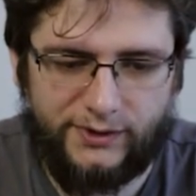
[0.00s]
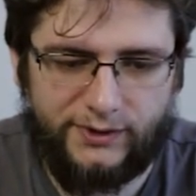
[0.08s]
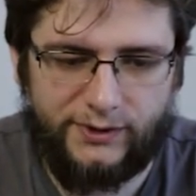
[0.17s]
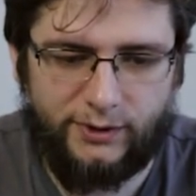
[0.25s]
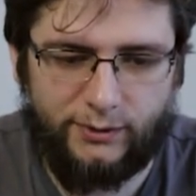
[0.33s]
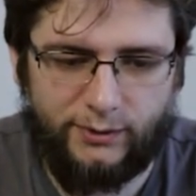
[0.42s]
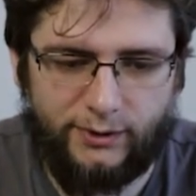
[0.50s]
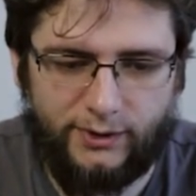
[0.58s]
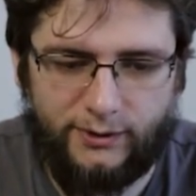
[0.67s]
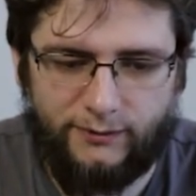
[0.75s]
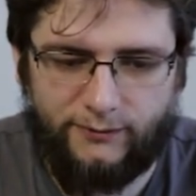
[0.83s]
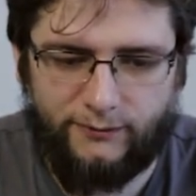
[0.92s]
So
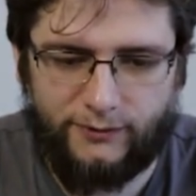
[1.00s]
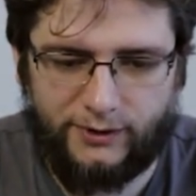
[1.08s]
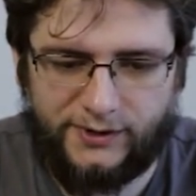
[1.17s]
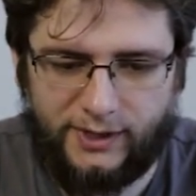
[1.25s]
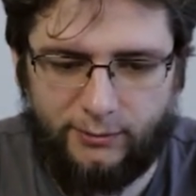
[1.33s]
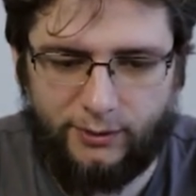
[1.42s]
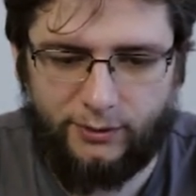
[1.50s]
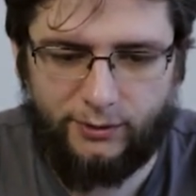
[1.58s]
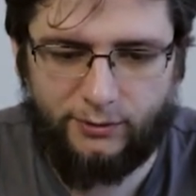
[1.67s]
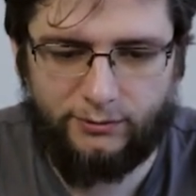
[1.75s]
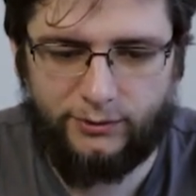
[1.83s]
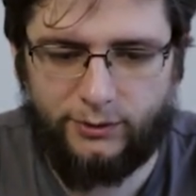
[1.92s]
if, for
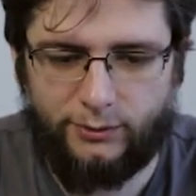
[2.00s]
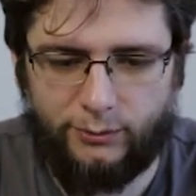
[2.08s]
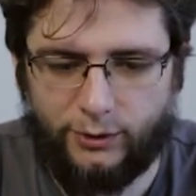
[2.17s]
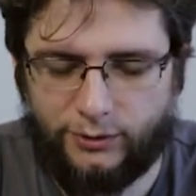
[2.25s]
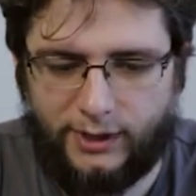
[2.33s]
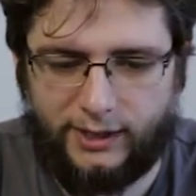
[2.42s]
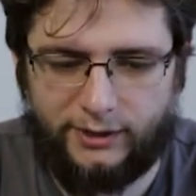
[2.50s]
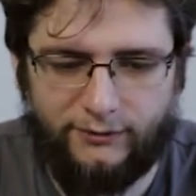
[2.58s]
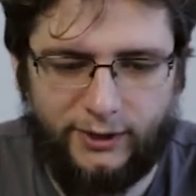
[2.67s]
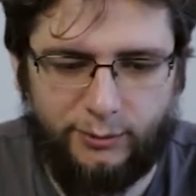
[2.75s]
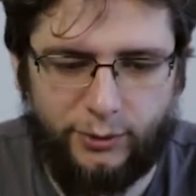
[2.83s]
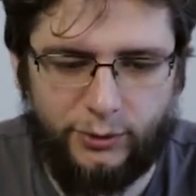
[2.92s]
example, you want to
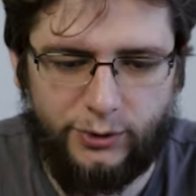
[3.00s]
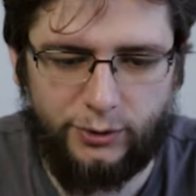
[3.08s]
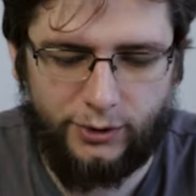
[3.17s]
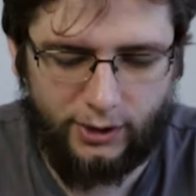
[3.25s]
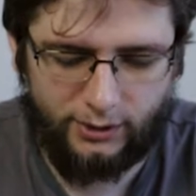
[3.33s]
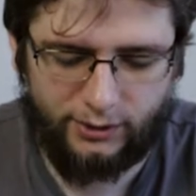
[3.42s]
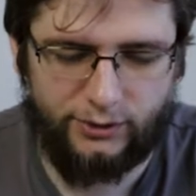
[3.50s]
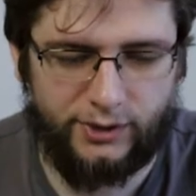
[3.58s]
activate push to talk,